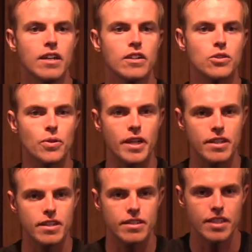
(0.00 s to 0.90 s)
So, again,
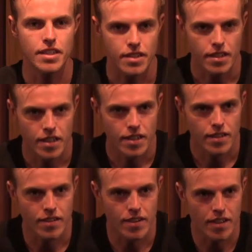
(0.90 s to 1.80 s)
consider
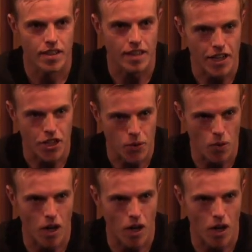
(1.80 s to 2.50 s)
that you